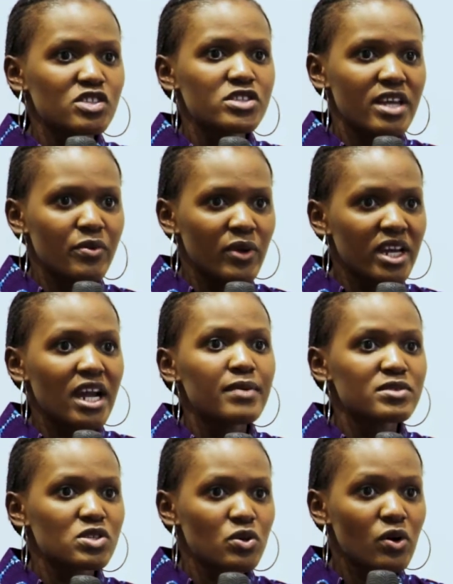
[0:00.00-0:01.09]
today when it
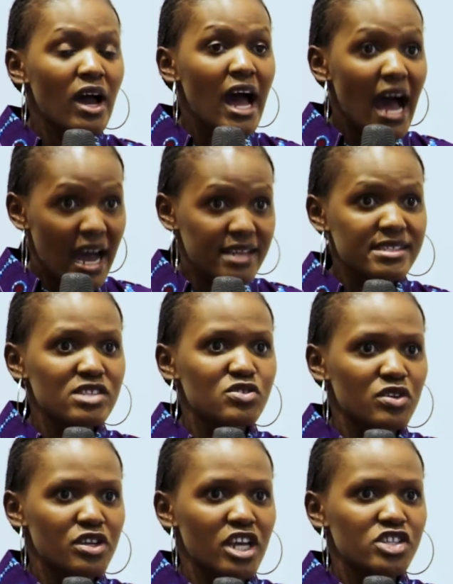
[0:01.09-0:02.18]
comes to access to
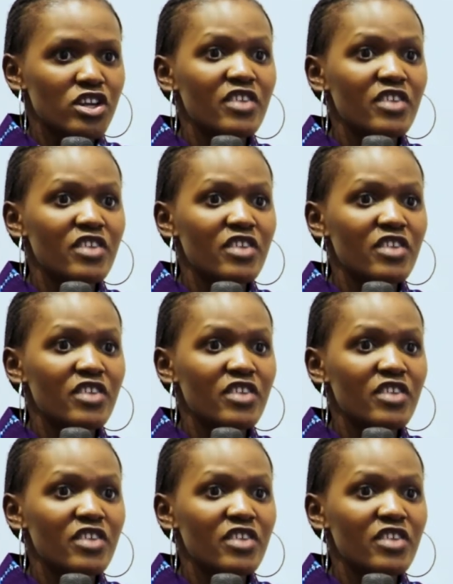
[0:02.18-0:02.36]
education,